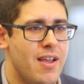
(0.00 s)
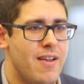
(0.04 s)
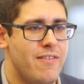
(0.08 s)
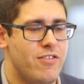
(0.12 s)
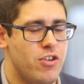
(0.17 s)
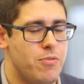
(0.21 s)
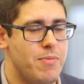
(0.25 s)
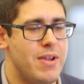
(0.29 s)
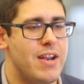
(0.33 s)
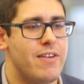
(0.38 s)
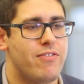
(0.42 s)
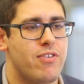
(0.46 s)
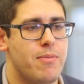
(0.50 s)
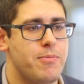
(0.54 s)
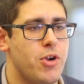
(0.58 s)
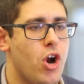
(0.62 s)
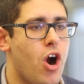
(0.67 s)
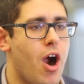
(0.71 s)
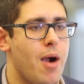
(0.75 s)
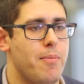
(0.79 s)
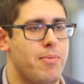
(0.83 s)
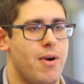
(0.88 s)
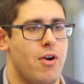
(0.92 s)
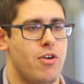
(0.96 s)
You mean it from your
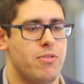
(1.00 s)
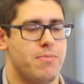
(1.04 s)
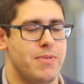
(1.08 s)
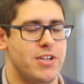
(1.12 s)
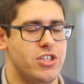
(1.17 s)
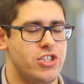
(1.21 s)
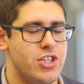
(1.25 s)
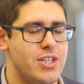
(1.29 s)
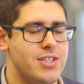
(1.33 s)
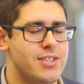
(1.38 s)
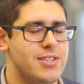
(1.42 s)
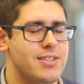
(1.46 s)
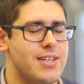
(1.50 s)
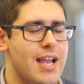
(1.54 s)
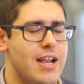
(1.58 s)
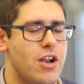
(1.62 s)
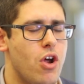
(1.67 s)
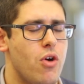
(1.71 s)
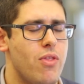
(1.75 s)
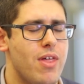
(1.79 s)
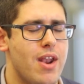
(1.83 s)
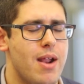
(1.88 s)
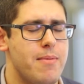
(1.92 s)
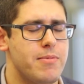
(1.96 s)
heart. Pray with me. Jesus, I
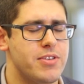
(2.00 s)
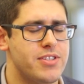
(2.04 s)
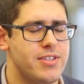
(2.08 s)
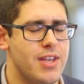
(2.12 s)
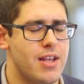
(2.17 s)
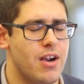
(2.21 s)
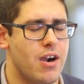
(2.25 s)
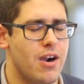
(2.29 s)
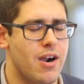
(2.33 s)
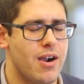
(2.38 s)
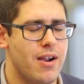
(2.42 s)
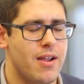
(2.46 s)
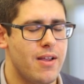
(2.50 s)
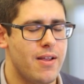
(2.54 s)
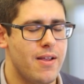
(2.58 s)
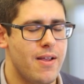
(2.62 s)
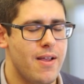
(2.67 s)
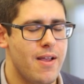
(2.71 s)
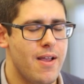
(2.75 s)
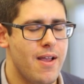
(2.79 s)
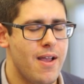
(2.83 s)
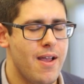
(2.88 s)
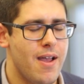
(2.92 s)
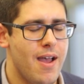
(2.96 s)
know that I'm a sinner.
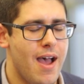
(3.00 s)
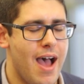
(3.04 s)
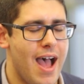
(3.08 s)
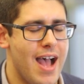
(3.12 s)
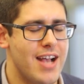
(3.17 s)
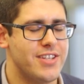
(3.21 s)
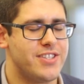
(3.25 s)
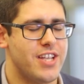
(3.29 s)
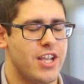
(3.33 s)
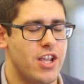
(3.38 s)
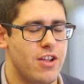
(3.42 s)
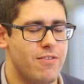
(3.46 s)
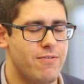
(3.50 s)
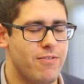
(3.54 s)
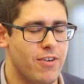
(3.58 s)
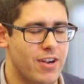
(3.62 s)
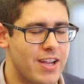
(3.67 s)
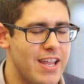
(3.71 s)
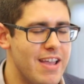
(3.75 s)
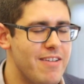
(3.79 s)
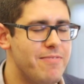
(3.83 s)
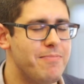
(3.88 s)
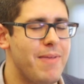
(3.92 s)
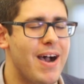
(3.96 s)
I say You'd
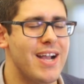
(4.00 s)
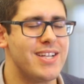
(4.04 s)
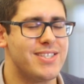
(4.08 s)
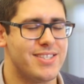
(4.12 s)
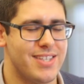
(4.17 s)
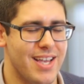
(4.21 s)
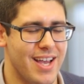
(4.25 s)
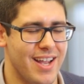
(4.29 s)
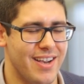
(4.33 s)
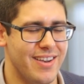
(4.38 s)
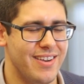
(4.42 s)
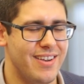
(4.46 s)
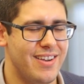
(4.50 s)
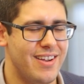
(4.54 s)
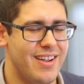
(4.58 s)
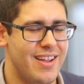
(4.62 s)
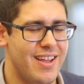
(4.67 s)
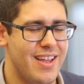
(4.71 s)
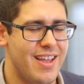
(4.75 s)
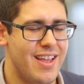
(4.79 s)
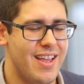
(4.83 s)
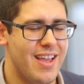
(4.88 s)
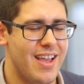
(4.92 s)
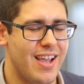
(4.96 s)
forgive my sin
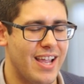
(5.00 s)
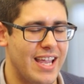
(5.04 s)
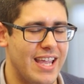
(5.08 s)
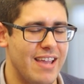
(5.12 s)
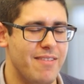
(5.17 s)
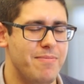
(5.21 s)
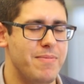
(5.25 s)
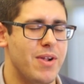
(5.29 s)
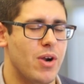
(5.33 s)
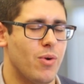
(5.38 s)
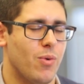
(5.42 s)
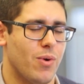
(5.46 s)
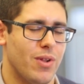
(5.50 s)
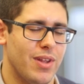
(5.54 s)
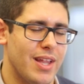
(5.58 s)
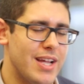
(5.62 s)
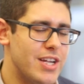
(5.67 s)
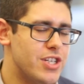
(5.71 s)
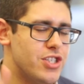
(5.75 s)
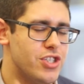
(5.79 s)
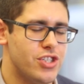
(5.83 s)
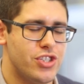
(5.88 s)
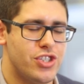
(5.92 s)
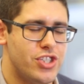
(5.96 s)
and give me a
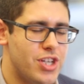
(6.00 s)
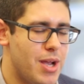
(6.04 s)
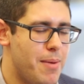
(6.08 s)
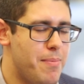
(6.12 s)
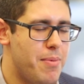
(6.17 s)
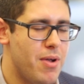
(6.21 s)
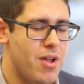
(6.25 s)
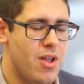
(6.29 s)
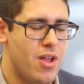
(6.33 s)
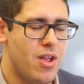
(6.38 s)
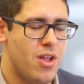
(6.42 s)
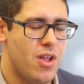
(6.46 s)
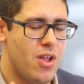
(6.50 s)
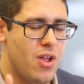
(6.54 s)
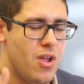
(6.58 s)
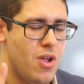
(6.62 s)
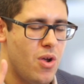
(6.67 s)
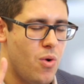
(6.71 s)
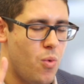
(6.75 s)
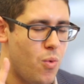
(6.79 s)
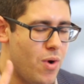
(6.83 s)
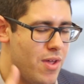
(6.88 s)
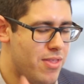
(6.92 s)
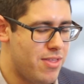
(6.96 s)
relationship
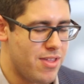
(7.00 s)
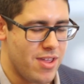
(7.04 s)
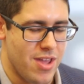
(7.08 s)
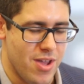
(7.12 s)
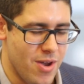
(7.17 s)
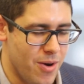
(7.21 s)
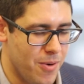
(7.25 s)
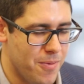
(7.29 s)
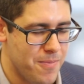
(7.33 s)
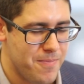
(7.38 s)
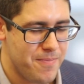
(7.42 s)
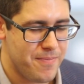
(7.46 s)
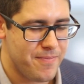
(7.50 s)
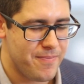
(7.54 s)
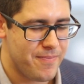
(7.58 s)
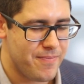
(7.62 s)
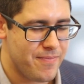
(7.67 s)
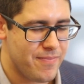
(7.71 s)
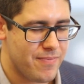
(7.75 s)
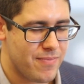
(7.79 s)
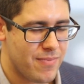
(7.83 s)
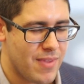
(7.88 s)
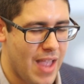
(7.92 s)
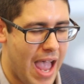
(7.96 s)
with You.
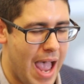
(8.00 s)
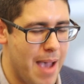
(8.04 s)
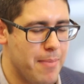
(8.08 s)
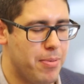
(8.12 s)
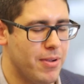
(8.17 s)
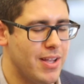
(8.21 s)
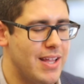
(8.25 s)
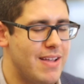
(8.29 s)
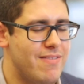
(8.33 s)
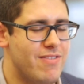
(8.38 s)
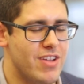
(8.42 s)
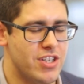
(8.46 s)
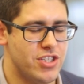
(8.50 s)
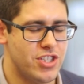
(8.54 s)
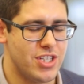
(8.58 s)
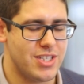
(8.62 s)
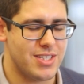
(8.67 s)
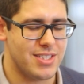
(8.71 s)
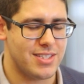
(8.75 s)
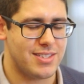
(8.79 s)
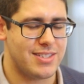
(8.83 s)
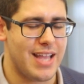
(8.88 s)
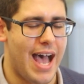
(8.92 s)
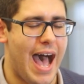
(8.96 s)
I believe that
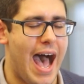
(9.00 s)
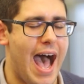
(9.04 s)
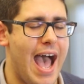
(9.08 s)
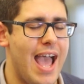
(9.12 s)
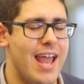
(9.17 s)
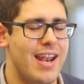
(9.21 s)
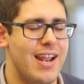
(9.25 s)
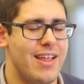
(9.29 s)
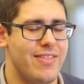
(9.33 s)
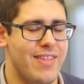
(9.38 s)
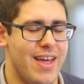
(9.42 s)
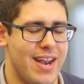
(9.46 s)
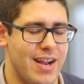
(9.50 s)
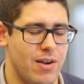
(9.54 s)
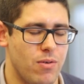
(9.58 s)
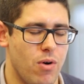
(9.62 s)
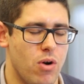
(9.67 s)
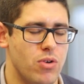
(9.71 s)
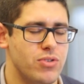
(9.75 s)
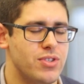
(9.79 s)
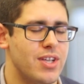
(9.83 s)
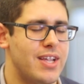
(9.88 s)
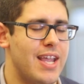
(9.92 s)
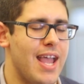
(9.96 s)
Jesus died and that He
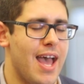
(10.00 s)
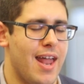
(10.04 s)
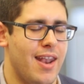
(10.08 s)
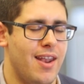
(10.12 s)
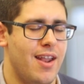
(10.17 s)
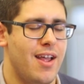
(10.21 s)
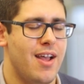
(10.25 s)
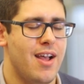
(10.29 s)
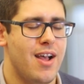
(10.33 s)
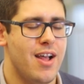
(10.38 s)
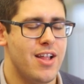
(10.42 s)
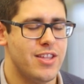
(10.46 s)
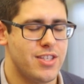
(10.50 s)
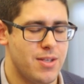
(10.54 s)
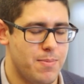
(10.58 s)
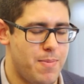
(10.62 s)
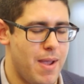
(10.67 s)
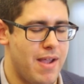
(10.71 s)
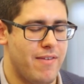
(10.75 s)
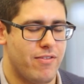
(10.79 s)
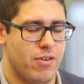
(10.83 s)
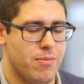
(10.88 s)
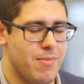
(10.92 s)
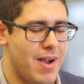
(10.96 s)
rose again to
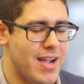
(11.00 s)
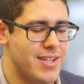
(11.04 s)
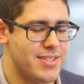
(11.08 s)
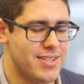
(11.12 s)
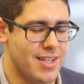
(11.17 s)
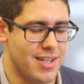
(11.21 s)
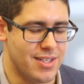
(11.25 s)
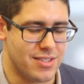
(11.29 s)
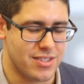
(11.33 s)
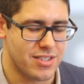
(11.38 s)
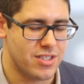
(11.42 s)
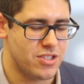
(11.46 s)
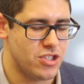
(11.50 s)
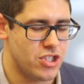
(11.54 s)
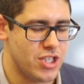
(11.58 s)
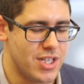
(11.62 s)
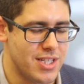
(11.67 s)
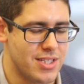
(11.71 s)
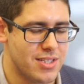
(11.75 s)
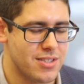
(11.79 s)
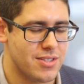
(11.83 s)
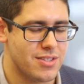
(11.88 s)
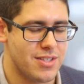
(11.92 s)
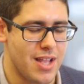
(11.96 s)
pay for my sins. In
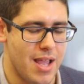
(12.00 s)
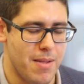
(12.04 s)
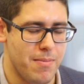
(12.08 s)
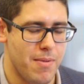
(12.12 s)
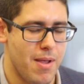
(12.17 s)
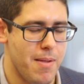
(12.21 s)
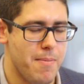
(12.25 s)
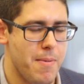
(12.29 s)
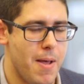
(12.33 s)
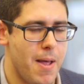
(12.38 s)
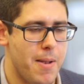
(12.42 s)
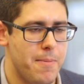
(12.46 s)
Jesus' name, amen.